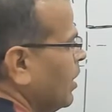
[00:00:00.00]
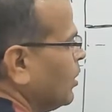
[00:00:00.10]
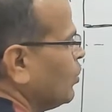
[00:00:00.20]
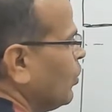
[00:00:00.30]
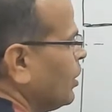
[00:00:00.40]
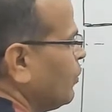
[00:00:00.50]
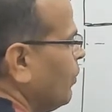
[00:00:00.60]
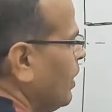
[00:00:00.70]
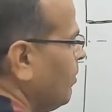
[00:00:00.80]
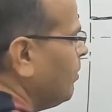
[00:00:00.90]
So it
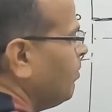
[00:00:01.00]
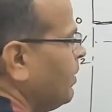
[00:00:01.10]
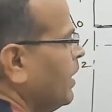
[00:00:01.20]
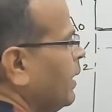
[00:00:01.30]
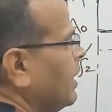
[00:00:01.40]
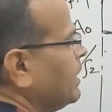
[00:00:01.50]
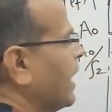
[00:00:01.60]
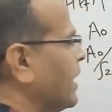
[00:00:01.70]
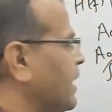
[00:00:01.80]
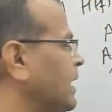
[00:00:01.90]
will be
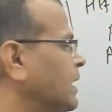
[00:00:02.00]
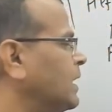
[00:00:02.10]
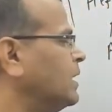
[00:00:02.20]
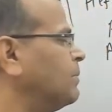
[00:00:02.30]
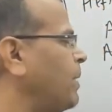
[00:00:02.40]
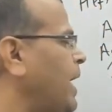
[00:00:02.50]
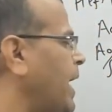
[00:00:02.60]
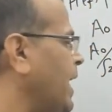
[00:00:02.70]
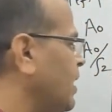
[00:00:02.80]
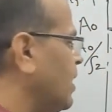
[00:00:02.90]
rejecting this
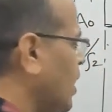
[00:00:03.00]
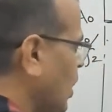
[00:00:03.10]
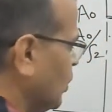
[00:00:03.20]
band.